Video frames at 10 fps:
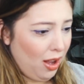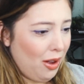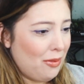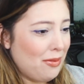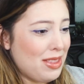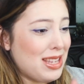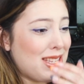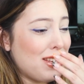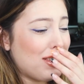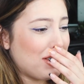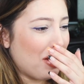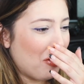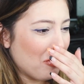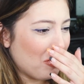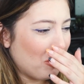Oh, this is
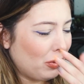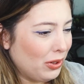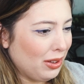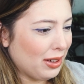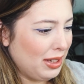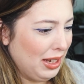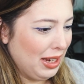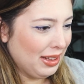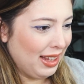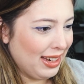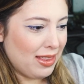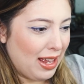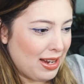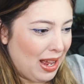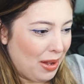so cool looking. Like
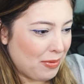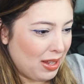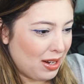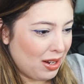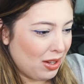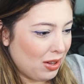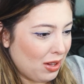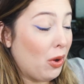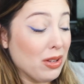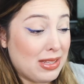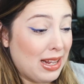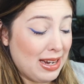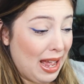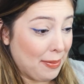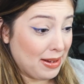that napkin. Well, it's not a
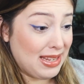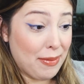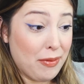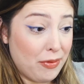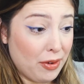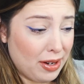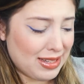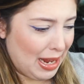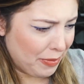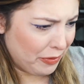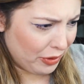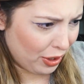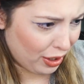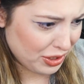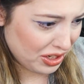napkin. It's a napkin for
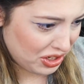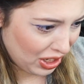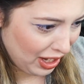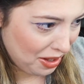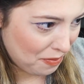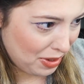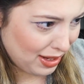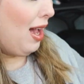her because she's giant, but